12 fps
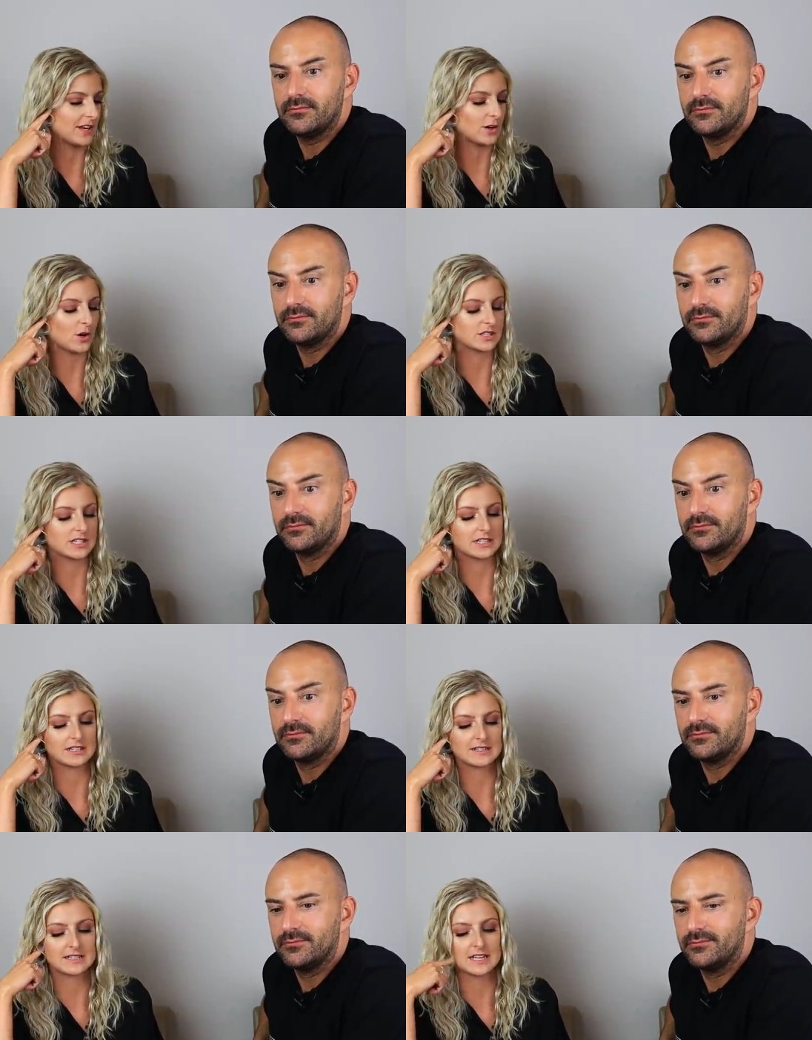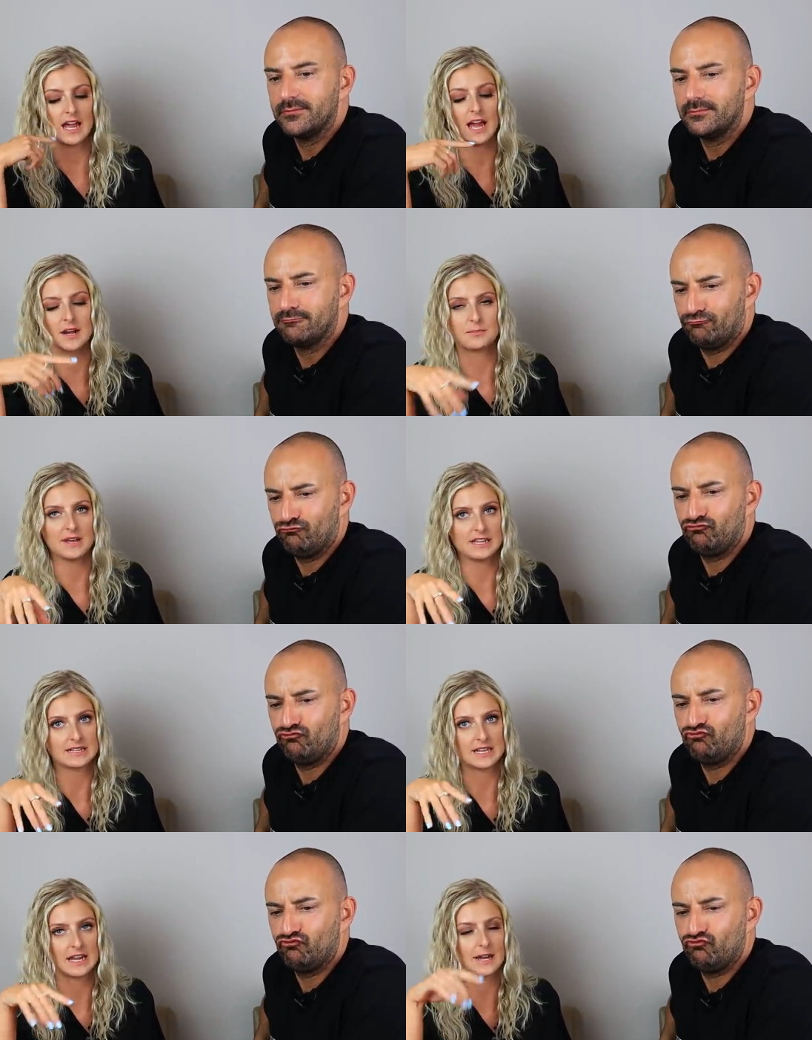Speaker 1: many cocktails and
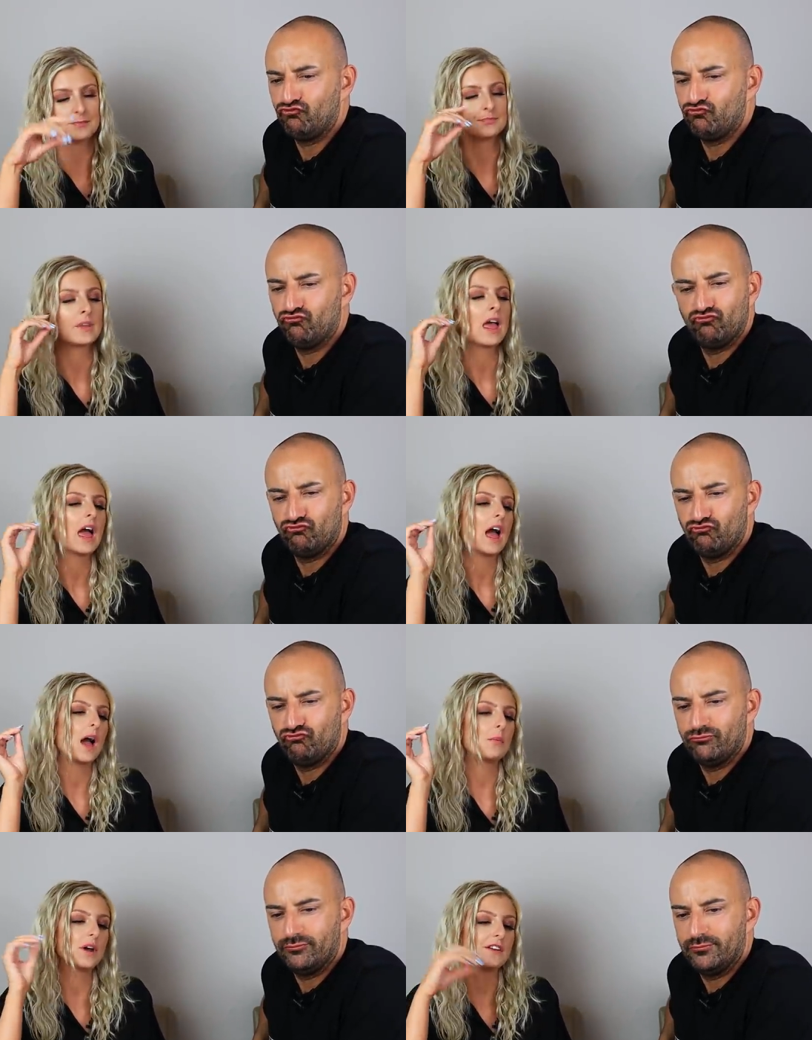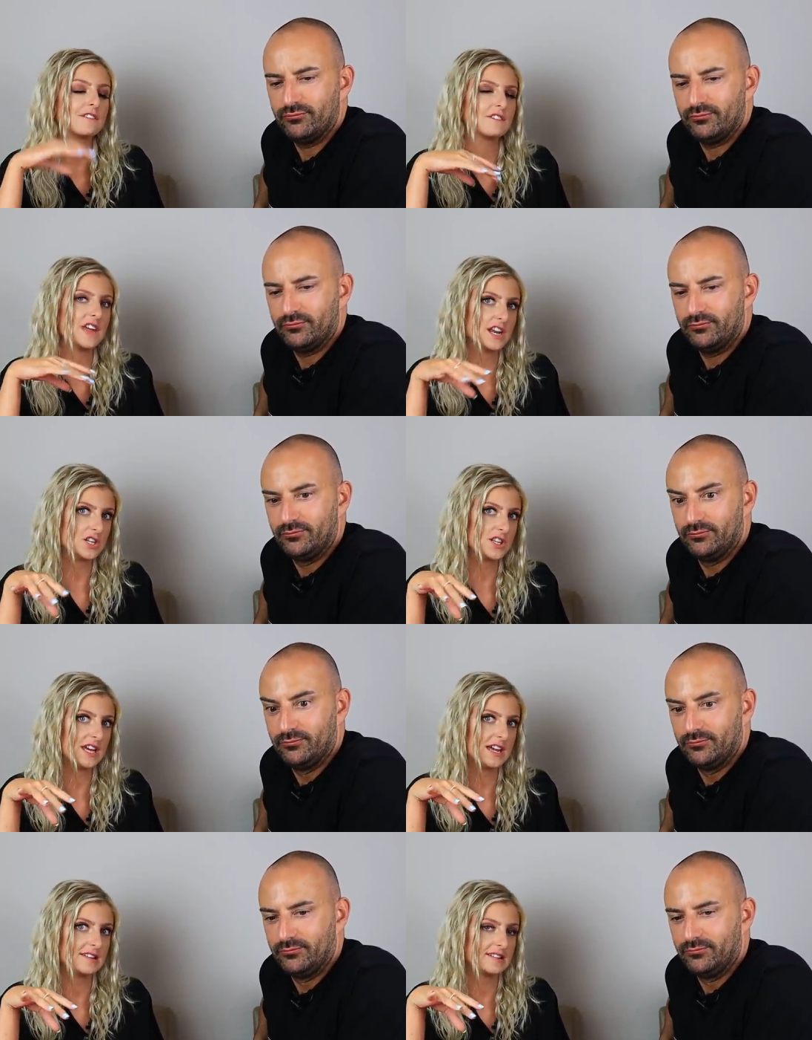pizza, and we're gonna finish
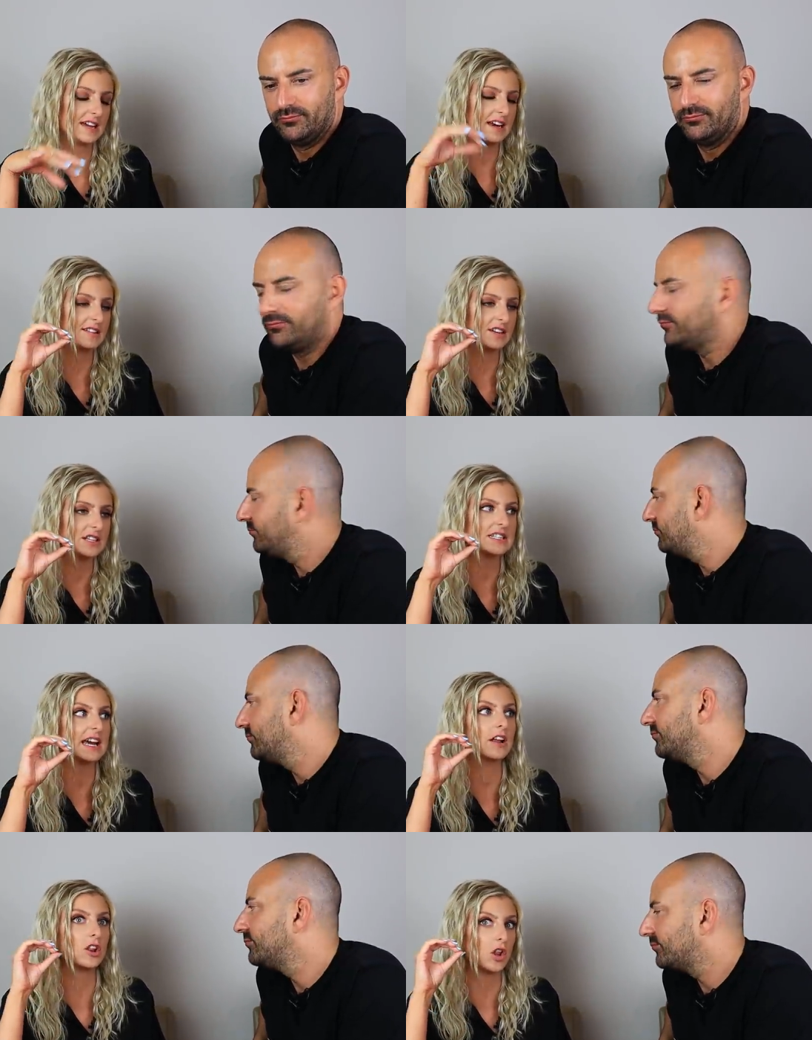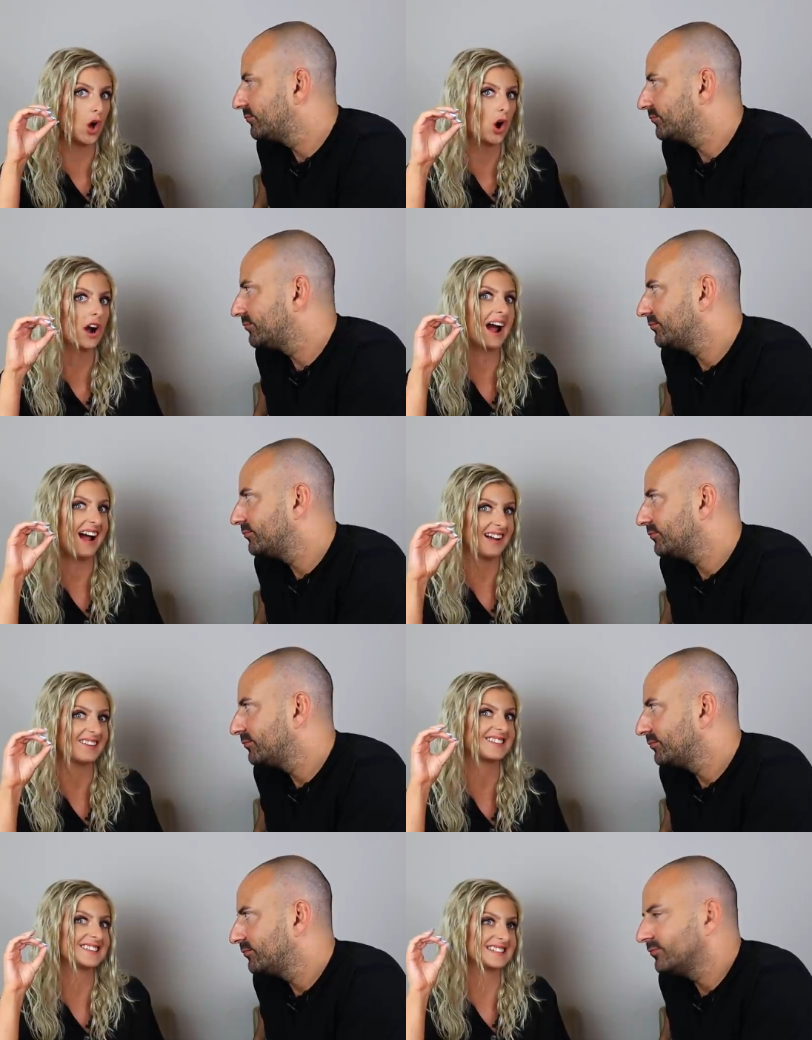this. And it's gonna take a long
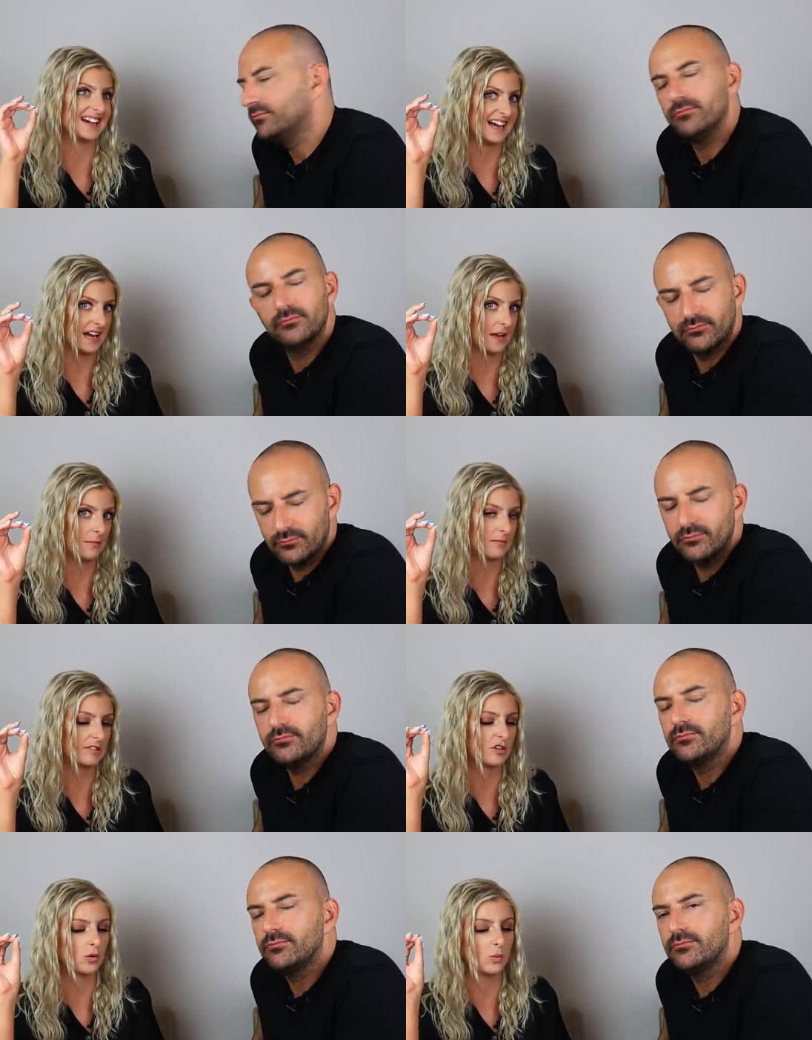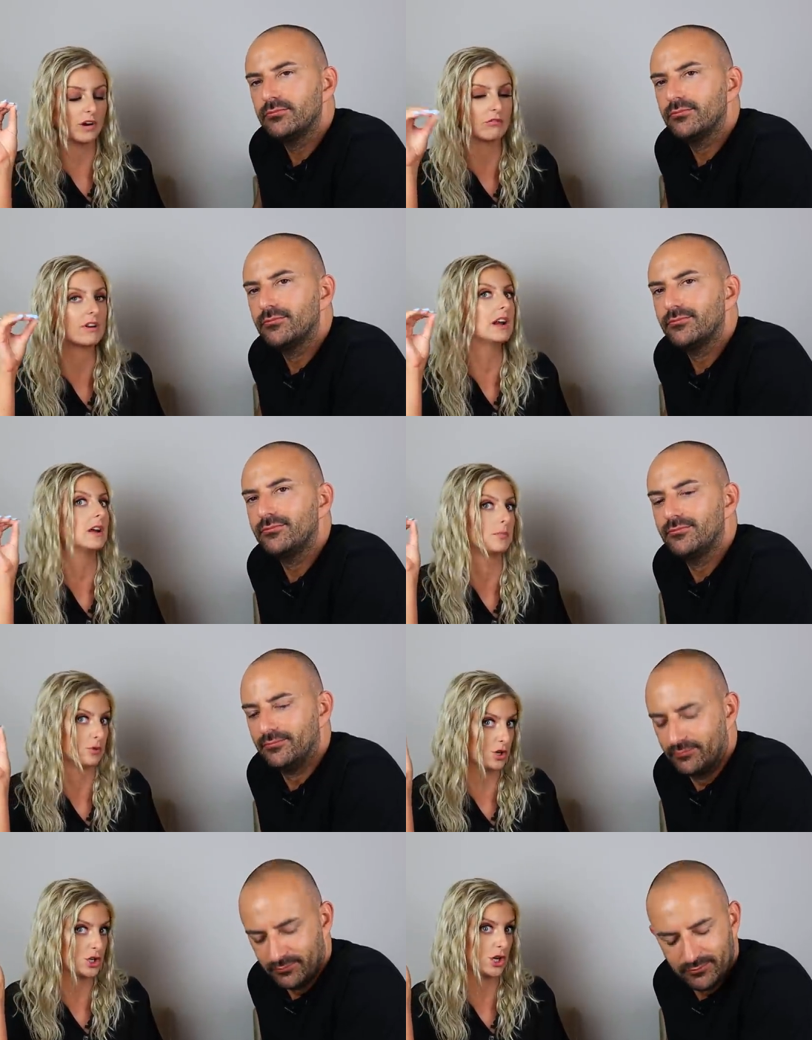ass time. So we really
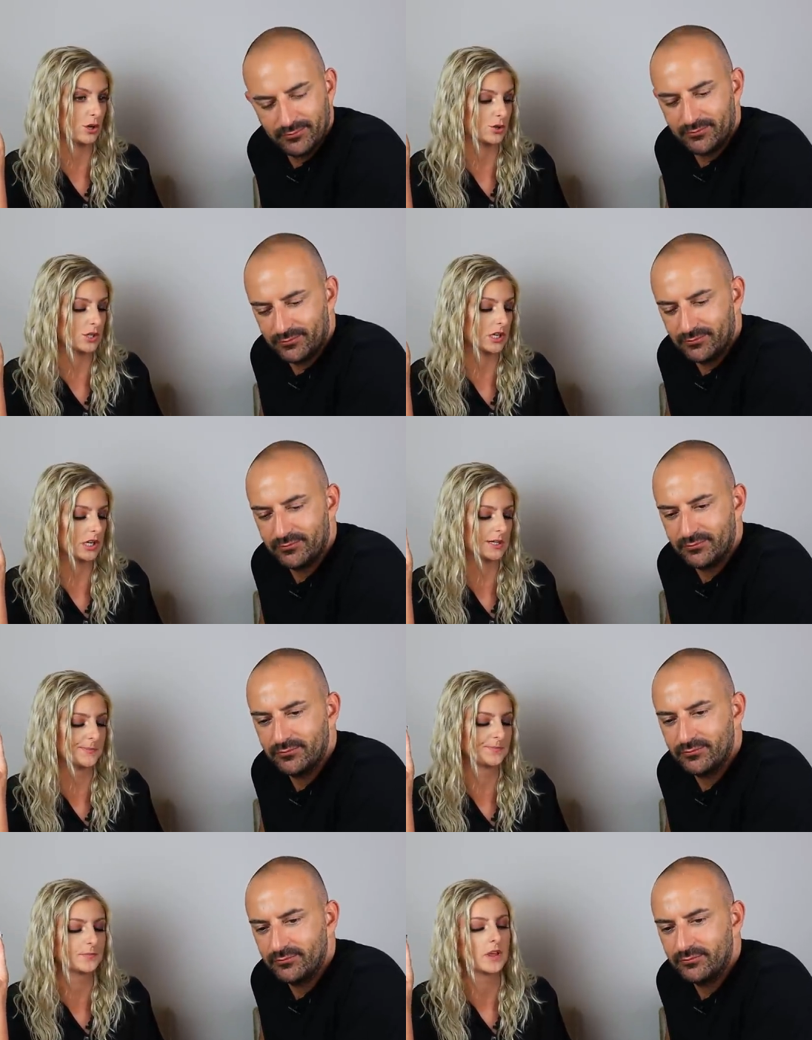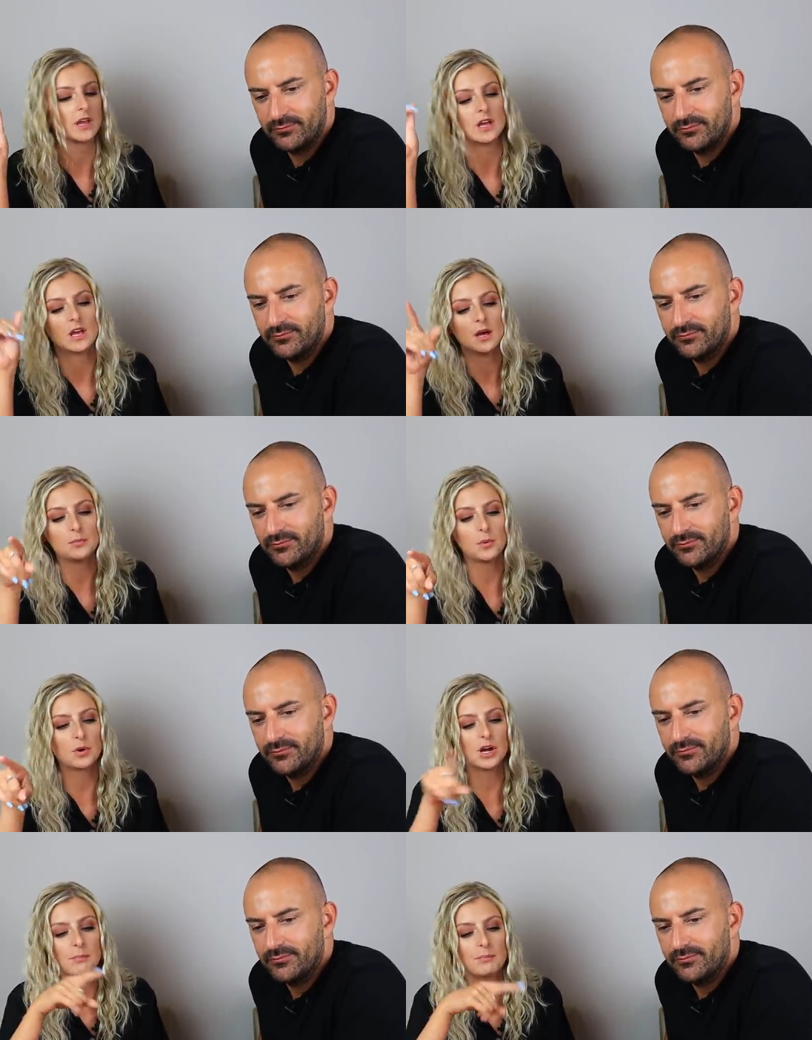appreciate your time, but we're